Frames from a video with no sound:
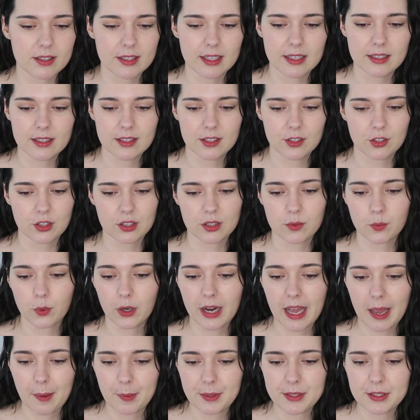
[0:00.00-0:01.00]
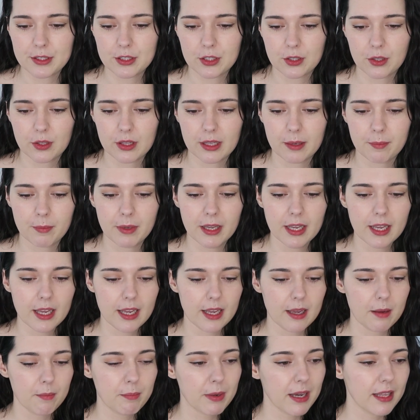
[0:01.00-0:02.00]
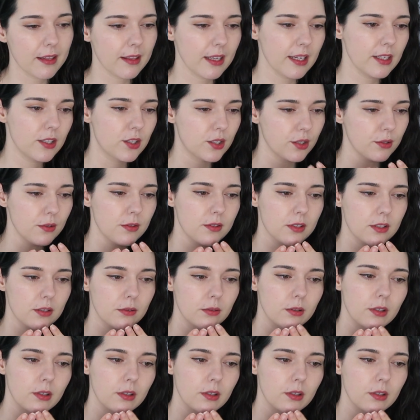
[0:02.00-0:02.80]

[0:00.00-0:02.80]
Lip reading: that is just what happens to them, but they do still